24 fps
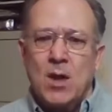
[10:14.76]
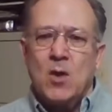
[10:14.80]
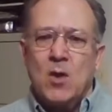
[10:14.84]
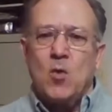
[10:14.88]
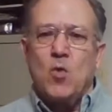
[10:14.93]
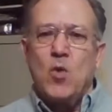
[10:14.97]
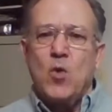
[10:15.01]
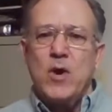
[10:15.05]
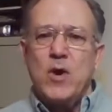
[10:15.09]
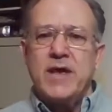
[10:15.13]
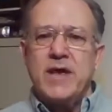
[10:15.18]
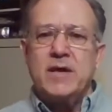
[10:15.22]

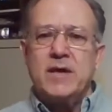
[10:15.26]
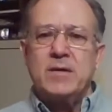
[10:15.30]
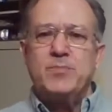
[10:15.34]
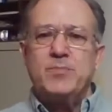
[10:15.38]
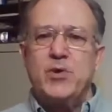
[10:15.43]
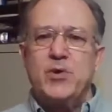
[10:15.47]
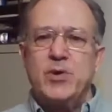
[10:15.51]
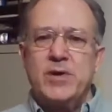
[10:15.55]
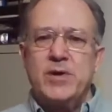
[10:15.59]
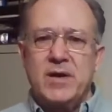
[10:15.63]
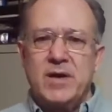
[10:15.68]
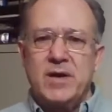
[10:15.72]
we can
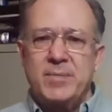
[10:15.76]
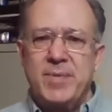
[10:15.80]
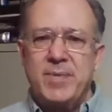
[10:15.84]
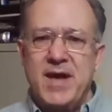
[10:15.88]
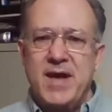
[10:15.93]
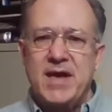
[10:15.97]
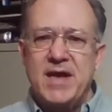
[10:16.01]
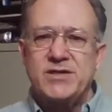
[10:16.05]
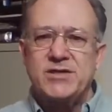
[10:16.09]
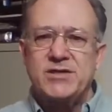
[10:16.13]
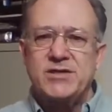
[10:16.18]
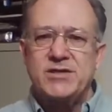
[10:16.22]
put
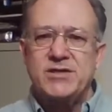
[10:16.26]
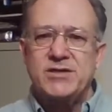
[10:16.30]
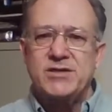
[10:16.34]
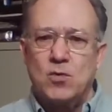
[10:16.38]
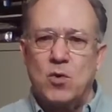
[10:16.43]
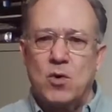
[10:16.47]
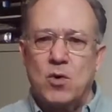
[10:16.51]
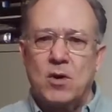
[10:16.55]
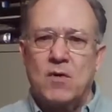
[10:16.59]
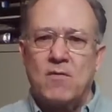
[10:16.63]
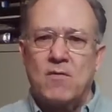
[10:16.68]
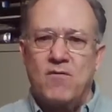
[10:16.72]
Onpassive to
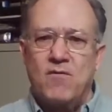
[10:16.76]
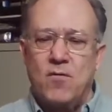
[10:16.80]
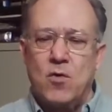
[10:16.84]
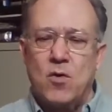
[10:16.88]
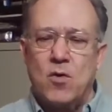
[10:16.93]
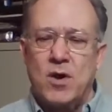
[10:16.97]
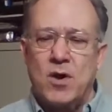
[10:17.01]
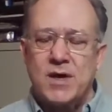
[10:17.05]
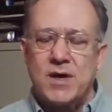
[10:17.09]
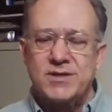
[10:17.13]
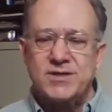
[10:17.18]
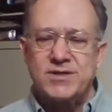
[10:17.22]
work
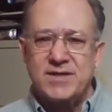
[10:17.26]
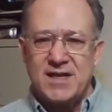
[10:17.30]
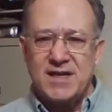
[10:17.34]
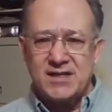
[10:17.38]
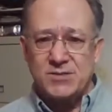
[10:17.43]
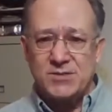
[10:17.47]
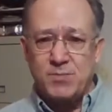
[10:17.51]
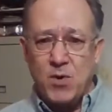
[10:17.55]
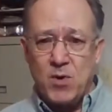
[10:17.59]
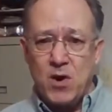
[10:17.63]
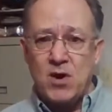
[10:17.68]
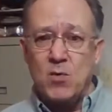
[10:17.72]
for us.
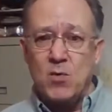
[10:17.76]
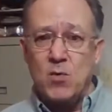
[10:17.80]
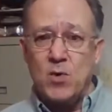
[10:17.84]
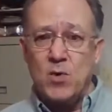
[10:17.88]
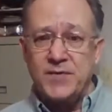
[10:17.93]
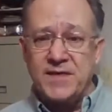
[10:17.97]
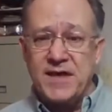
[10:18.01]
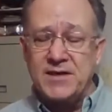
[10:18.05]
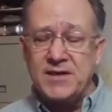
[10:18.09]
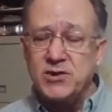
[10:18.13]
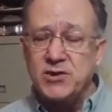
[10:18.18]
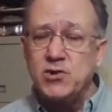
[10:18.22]
That's part of
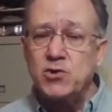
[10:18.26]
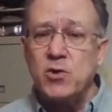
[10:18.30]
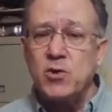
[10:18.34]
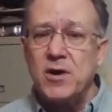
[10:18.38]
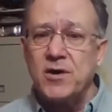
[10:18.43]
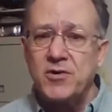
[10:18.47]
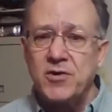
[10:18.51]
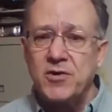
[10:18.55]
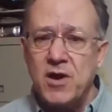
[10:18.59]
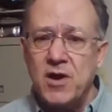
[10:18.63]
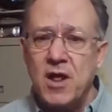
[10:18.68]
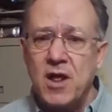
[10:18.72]
what that
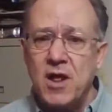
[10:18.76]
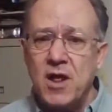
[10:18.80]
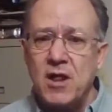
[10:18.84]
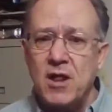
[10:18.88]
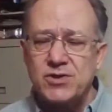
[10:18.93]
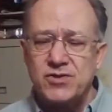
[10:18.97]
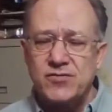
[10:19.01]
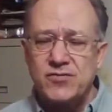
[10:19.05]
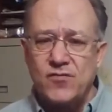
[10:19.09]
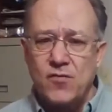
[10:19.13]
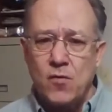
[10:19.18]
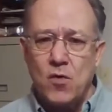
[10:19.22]
$200
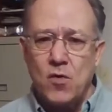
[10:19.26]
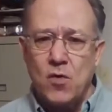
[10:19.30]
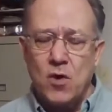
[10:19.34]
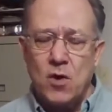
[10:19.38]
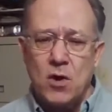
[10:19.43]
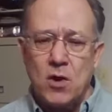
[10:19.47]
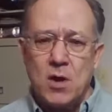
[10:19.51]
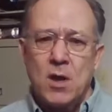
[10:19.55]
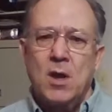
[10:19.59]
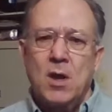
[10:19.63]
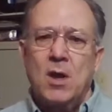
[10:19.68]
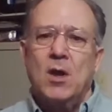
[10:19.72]
is for.
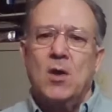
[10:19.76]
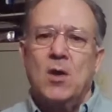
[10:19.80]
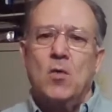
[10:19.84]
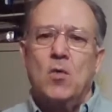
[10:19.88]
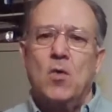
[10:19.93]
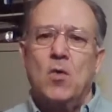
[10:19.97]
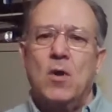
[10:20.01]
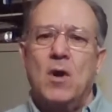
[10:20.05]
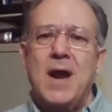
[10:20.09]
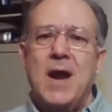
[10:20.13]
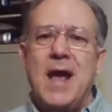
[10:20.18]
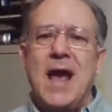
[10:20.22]

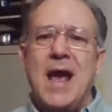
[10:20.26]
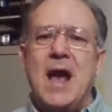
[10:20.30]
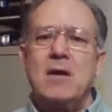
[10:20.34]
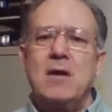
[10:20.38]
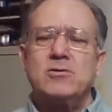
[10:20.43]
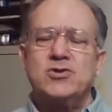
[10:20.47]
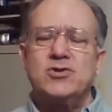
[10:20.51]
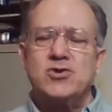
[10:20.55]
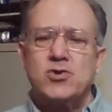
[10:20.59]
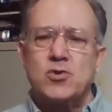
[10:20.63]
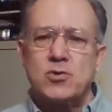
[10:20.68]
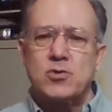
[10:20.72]
We're
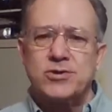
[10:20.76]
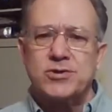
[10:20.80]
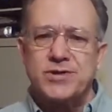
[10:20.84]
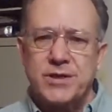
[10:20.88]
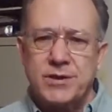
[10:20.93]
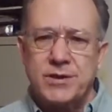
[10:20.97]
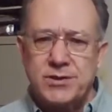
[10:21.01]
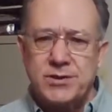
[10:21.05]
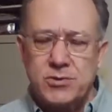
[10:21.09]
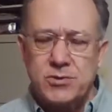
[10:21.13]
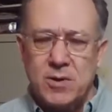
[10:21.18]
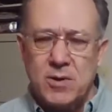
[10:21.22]

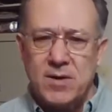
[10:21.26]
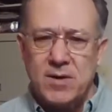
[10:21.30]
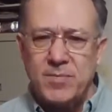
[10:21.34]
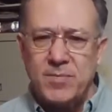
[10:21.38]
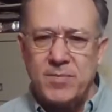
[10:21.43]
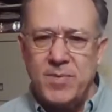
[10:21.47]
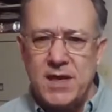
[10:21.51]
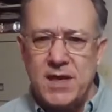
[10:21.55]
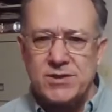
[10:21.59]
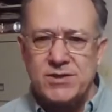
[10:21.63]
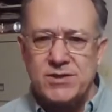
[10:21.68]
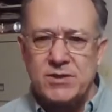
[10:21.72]
outsourcing to
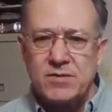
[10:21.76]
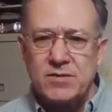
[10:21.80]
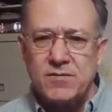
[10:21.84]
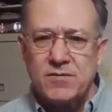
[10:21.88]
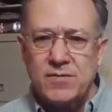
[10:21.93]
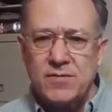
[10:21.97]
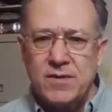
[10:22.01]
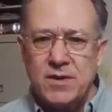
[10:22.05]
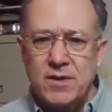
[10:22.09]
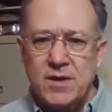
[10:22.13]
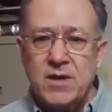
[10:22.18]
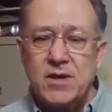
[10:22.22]

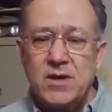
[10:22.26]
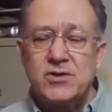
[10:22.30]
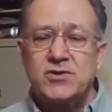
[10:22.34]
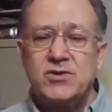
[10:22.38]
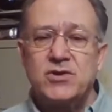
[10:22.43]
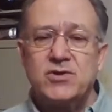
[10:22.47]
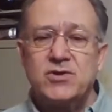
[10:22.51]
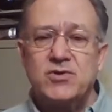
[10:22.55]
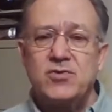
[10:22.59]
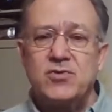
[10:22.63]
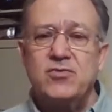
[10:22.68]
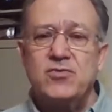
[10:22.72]
Onpassive
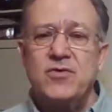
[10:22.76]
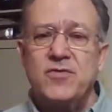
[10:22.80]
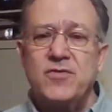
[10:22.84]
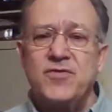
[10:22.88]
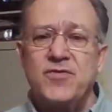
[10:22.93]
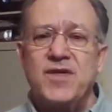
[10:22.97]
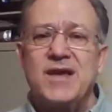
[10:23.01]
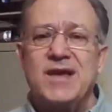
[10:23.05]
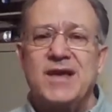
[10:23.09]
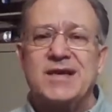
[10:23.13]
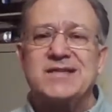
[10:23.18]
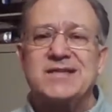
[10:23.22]
to do the
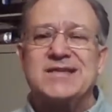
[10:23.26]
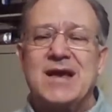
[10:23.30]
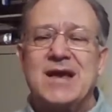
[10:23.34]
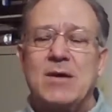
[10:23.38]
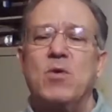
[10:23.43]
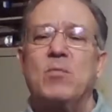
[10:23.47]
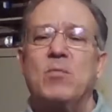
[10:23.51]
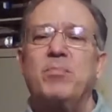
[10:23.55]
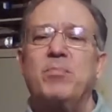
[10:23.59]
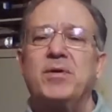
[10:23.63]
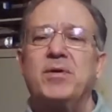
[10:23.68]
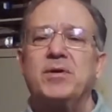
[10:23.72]
things that
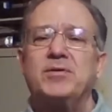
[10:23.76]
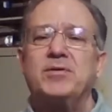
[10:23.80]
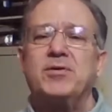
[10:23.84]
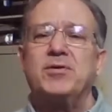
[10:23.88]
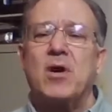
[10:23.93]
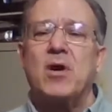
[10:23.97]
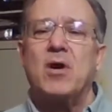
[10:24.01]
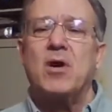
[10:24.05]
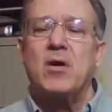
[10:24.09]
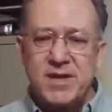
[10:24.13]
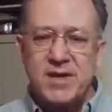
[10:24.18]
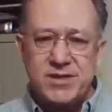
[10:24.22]
will build
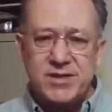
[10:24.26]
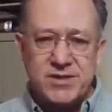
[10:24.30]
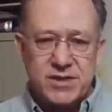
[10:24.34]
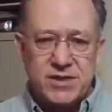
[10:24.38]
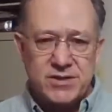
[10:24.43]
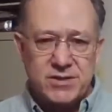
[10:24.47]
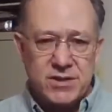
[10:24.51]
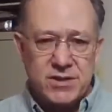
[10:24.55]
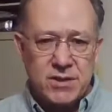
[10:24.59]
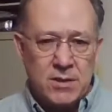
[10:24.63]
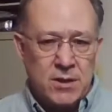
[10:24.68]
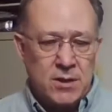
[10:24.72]
our
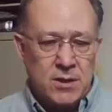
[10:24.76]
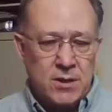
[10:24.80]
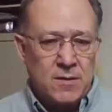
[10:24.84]
business.